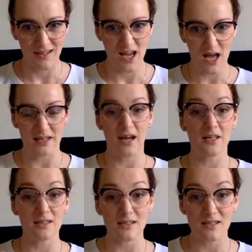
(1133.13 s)
and
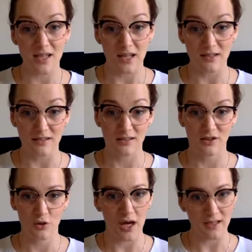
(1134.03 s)
understand
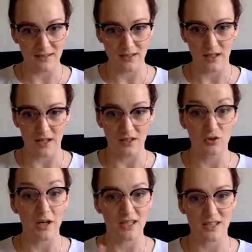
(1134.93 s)
your ICA,
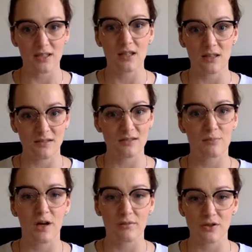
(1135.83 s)
your ideal customer
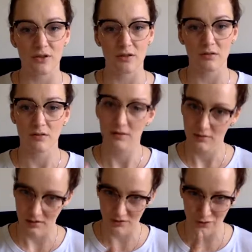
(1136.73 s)
avatar.
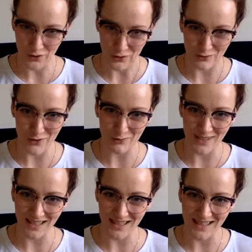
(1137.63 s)
If you don't know what
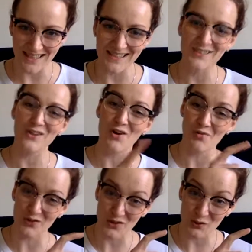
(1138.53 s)
that is, go over
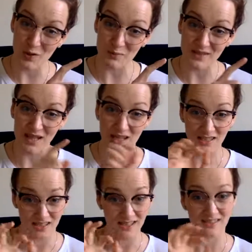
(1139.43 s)
to the website.
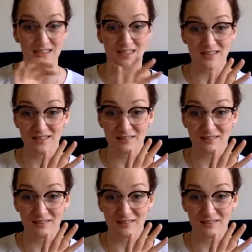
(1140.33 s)
There's